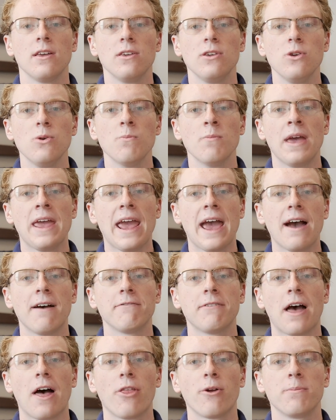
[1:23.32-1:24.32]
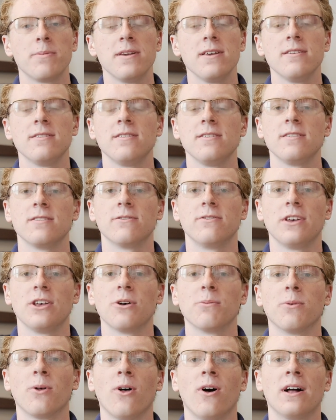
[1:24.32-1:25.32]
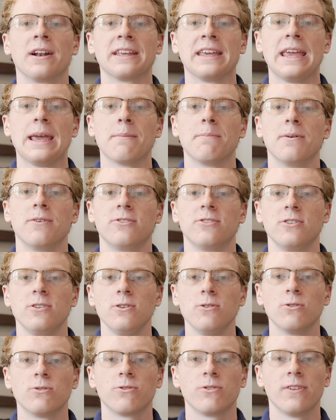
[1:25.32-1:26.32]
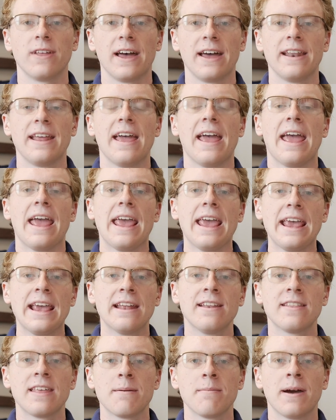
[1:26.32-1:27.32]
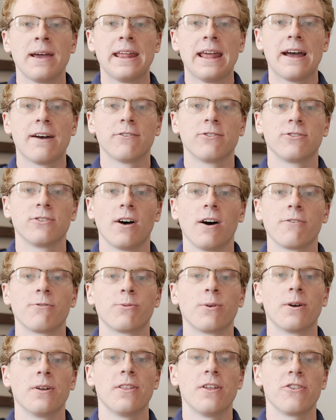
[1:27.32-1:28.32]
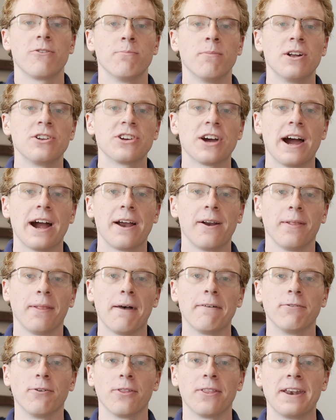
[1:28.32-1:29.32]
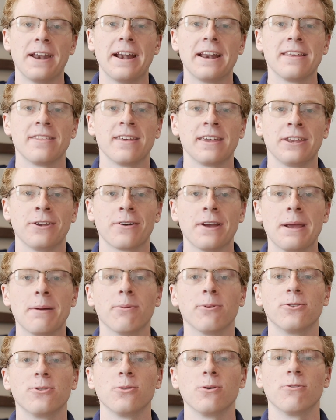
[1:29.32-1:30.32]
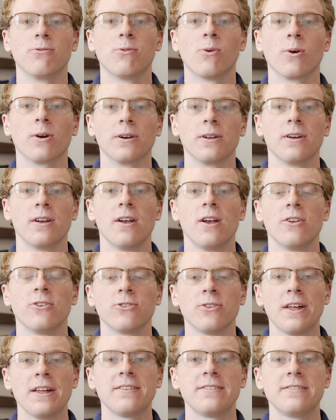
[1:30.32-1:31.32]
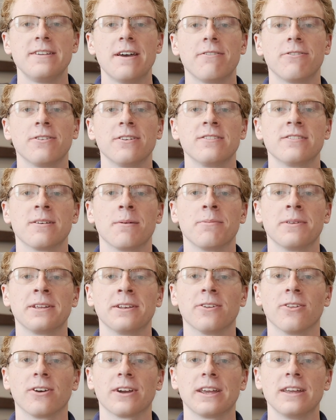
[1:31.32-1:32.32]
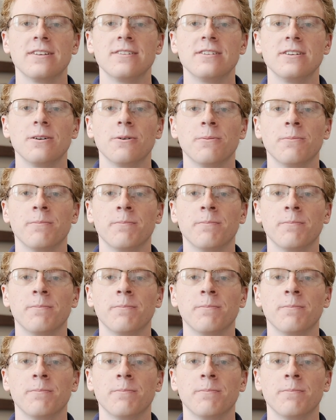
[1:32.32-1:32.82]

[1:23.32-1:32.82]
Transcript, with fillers: you may have other PCs available on campus to use for that, and they might have software that's much higher level than anything you're able to afford. So that's definitely something to look into.